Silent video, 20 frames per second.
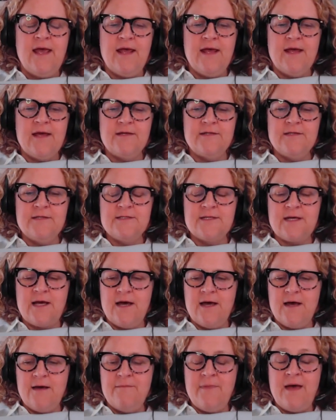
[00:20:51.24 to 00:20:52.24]
and
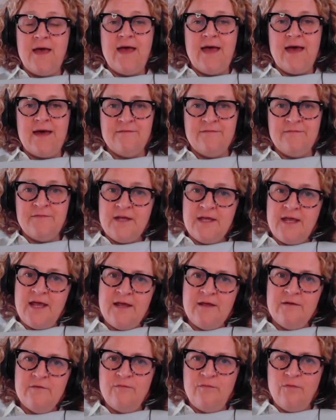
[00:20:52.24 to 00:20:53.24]

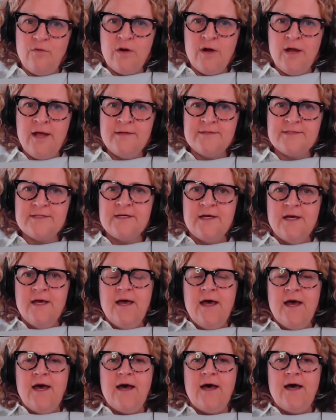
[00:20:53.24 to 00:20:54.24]
advocate for it,
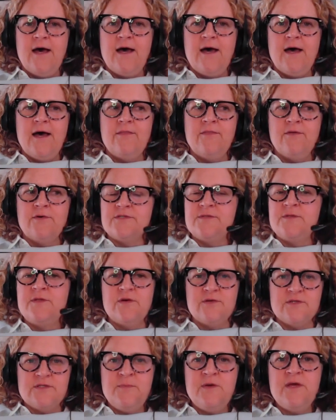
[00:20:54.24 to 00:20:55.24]

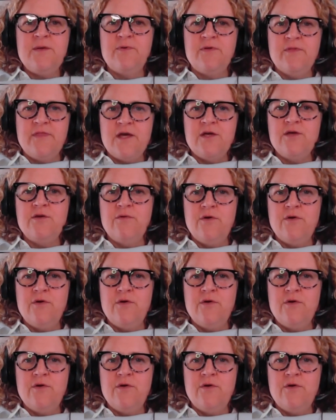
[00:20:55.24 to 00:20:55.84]
those people that